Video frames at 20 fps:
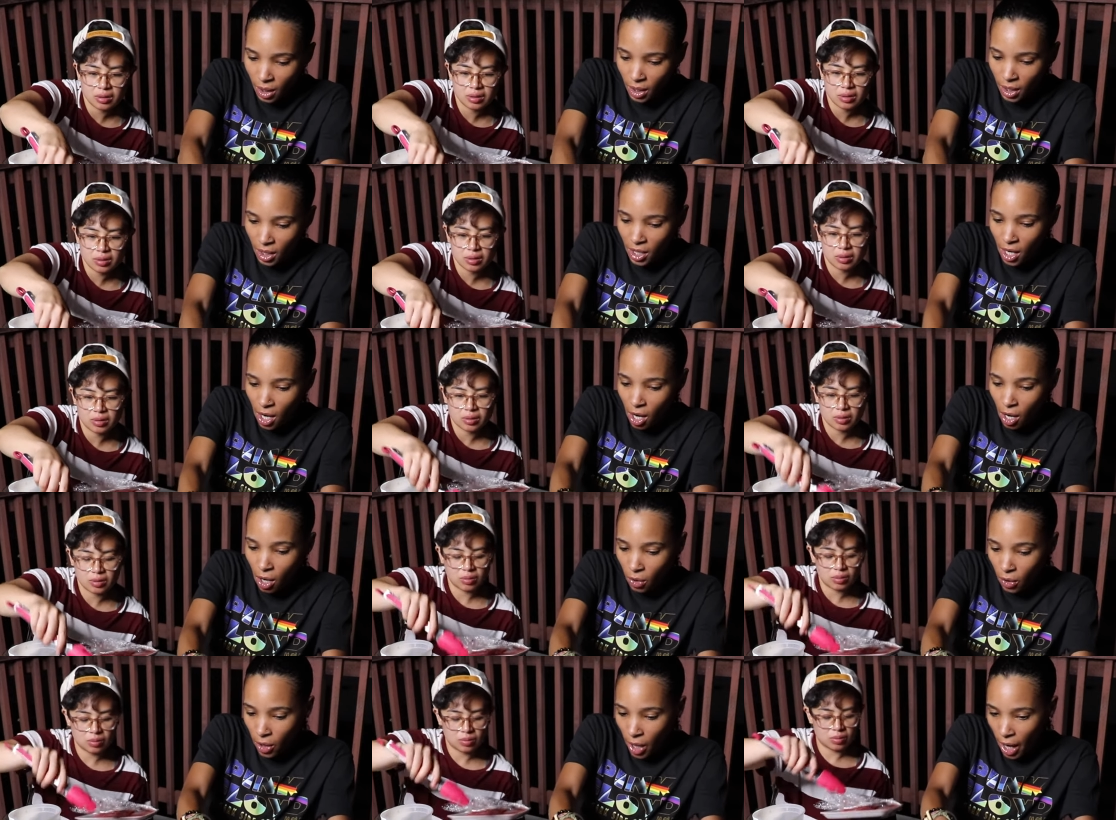
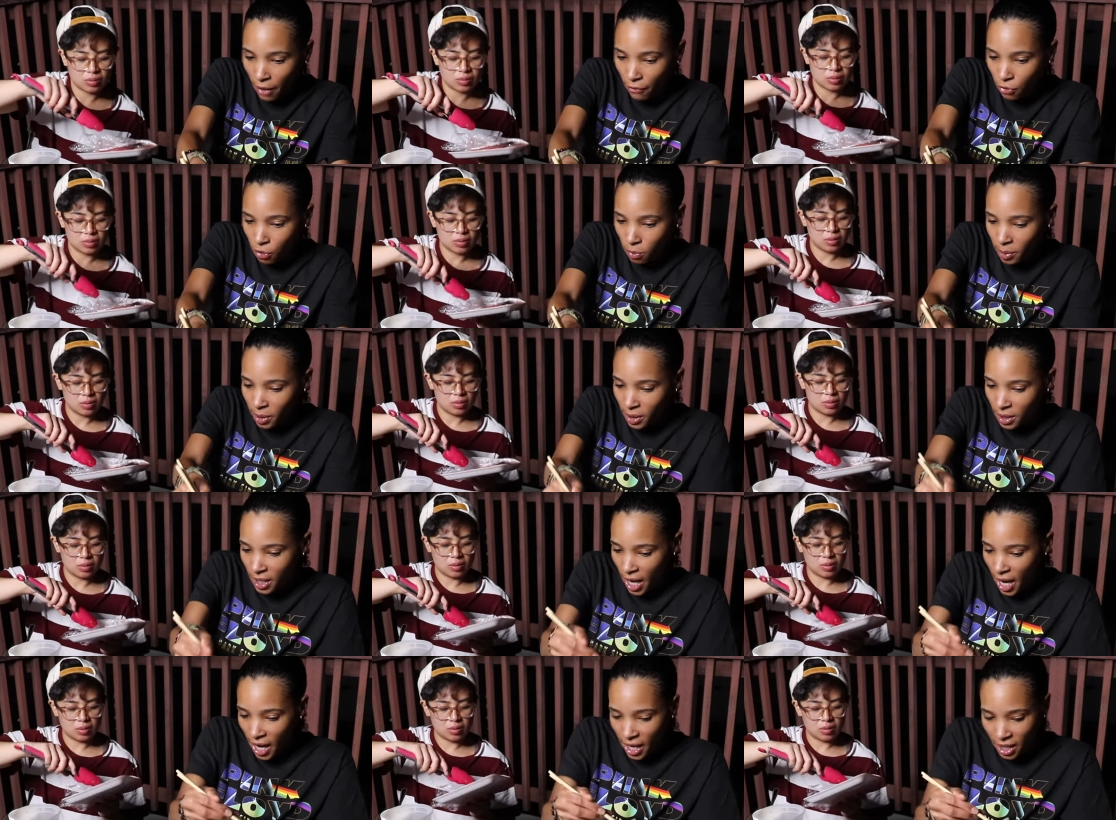Speaker 1: No, not if you put
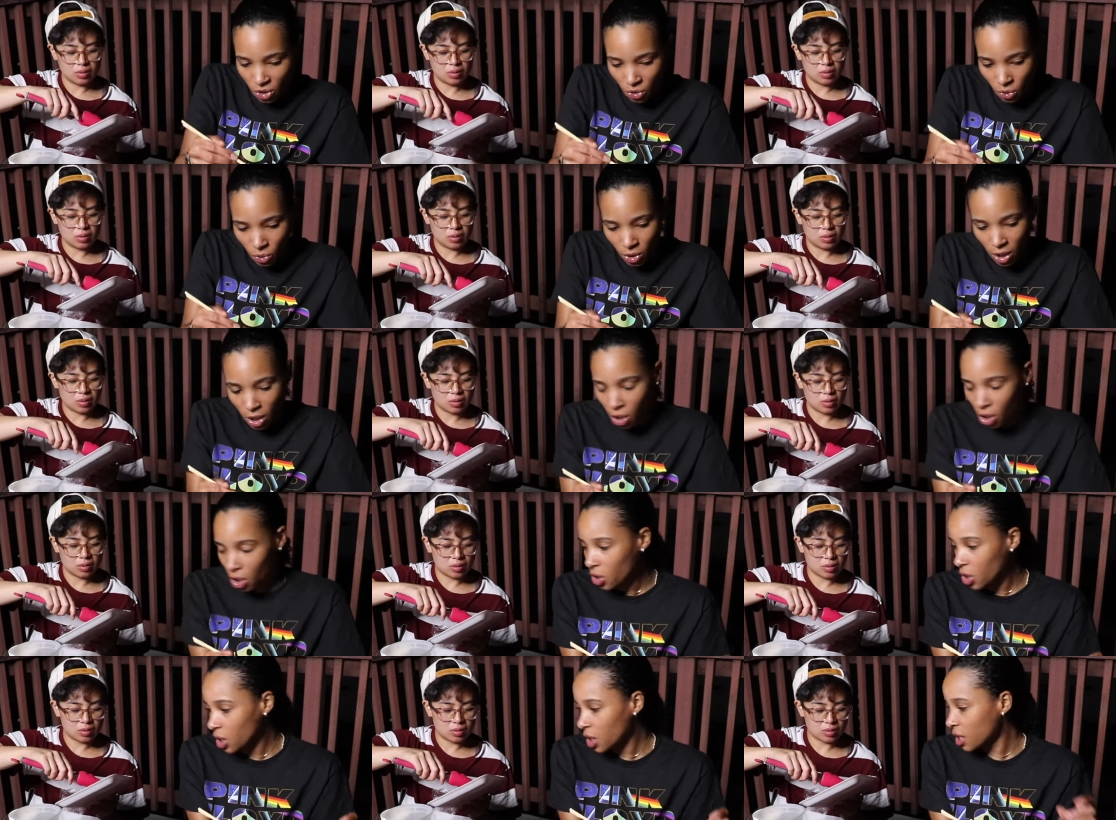tags on it. Or
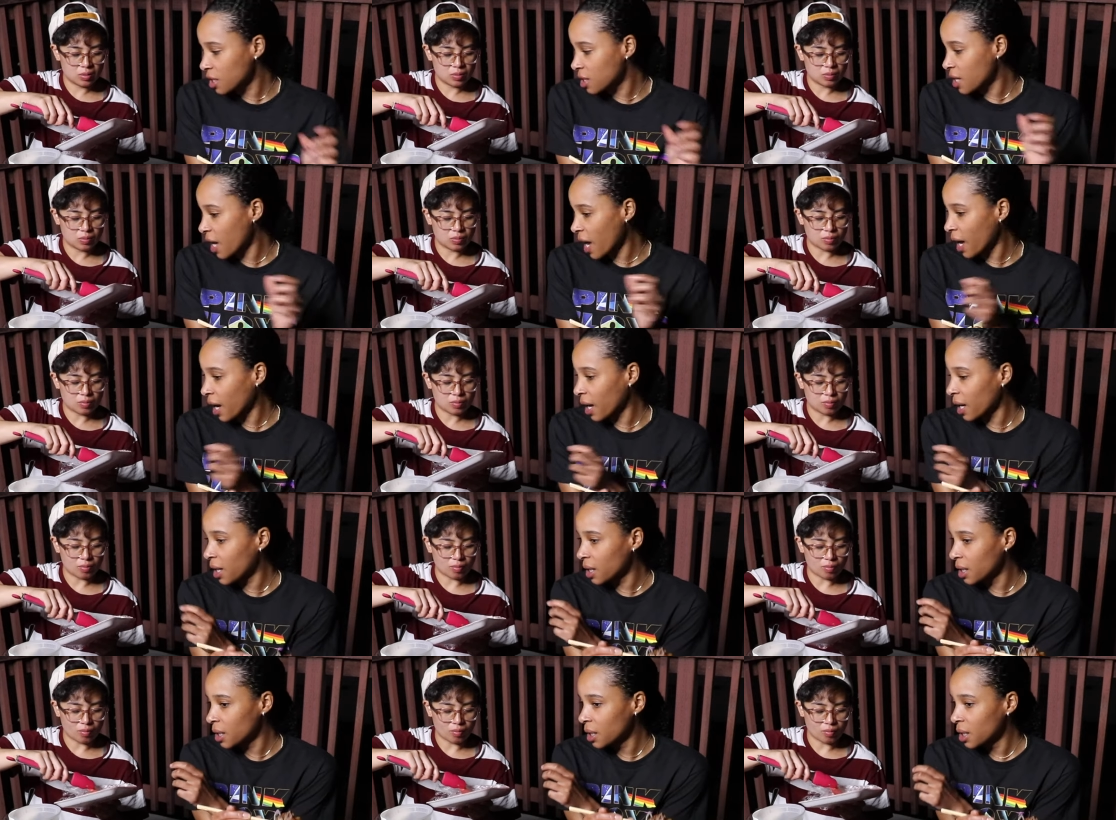you need a tag
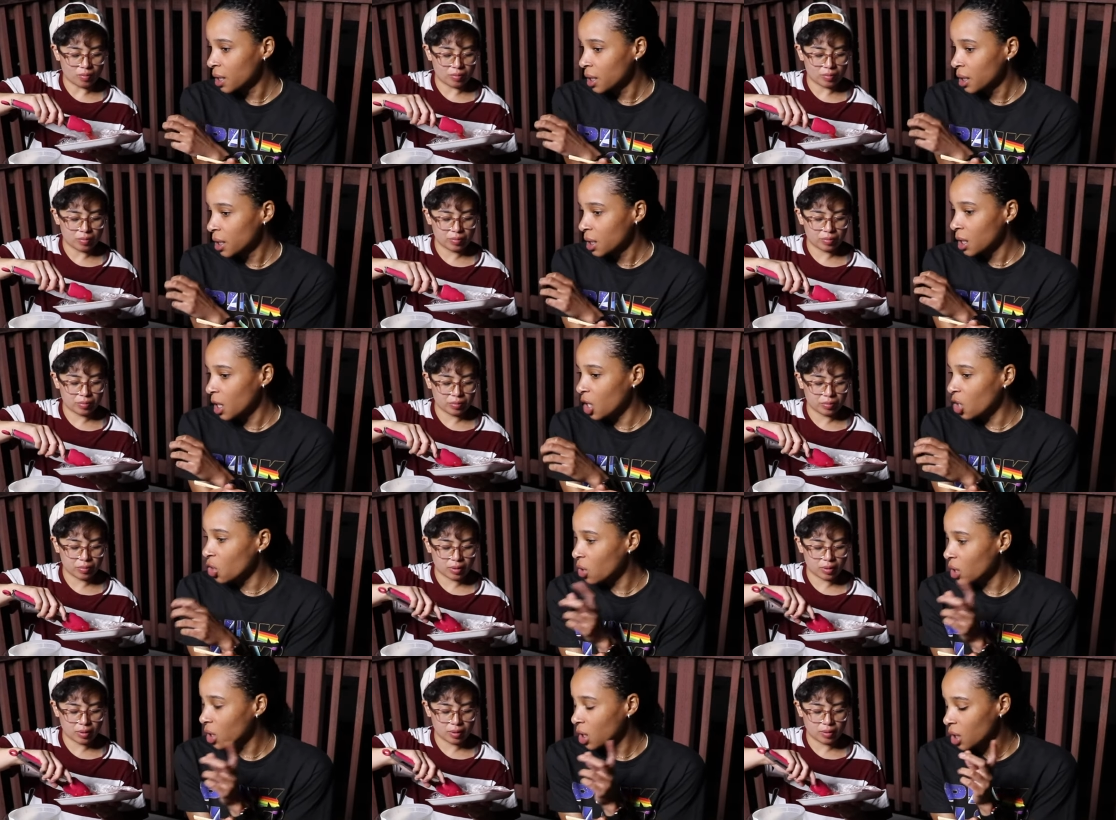and
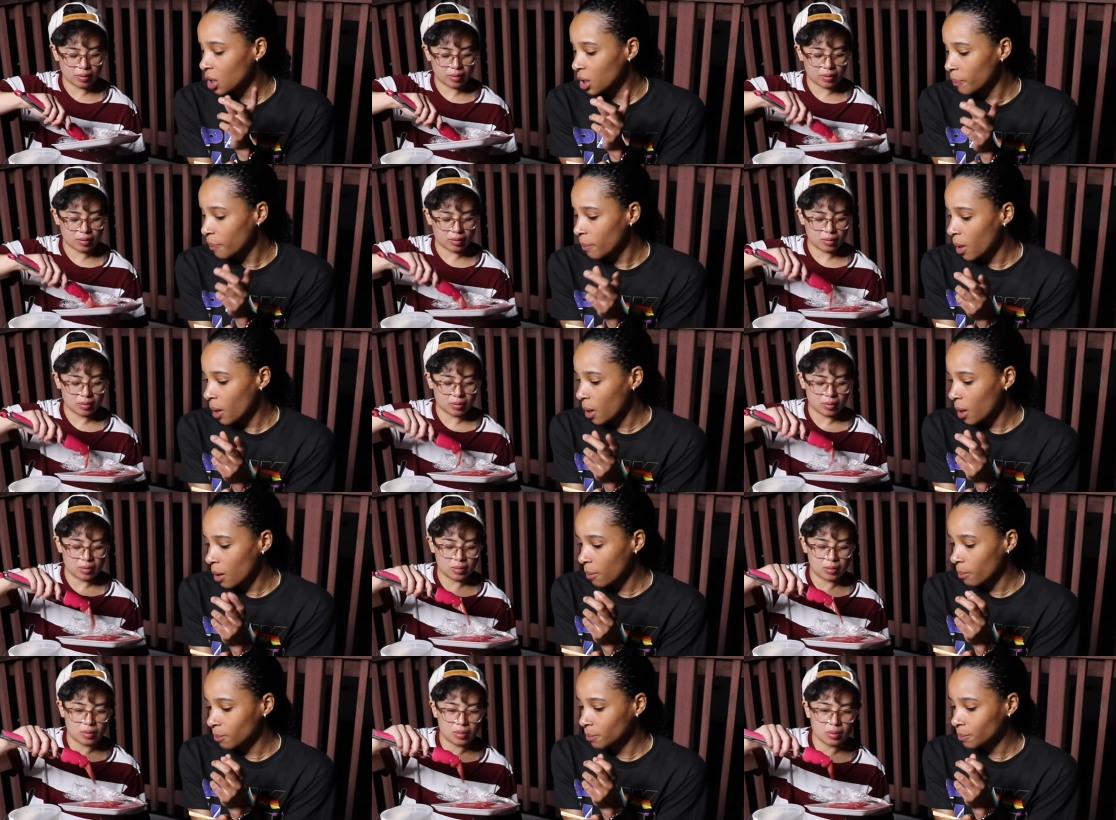you need
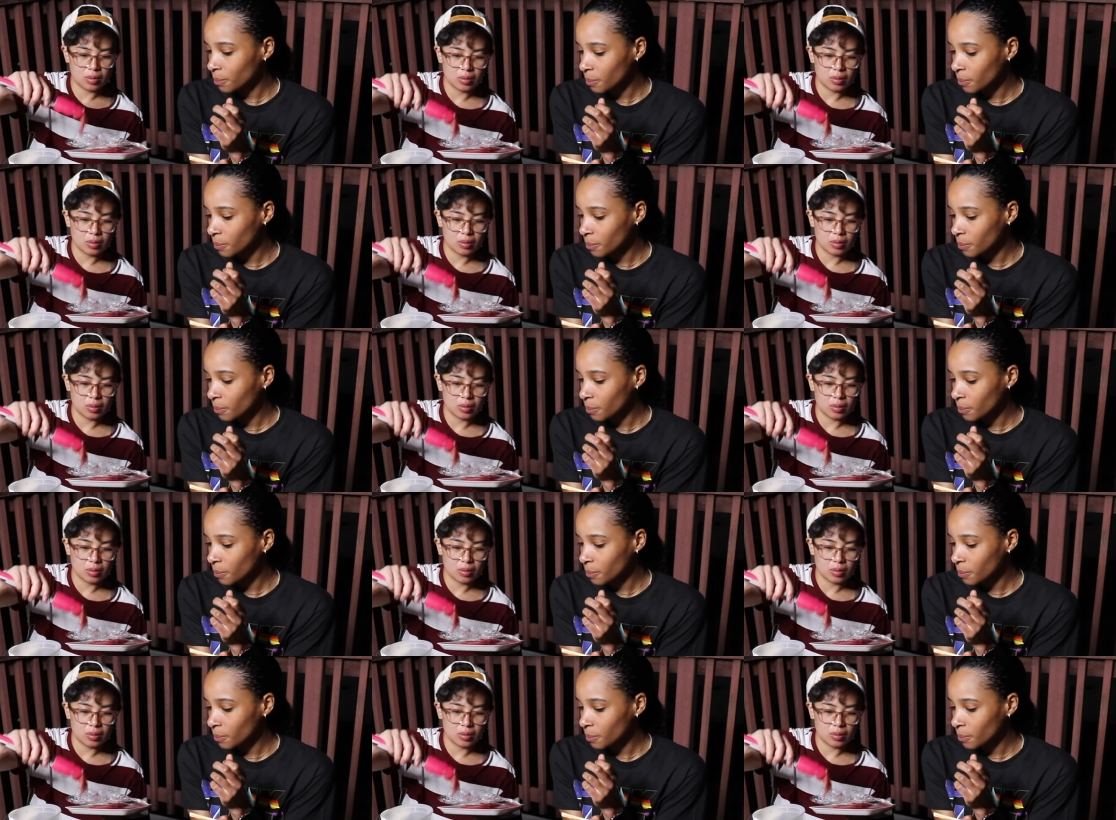um,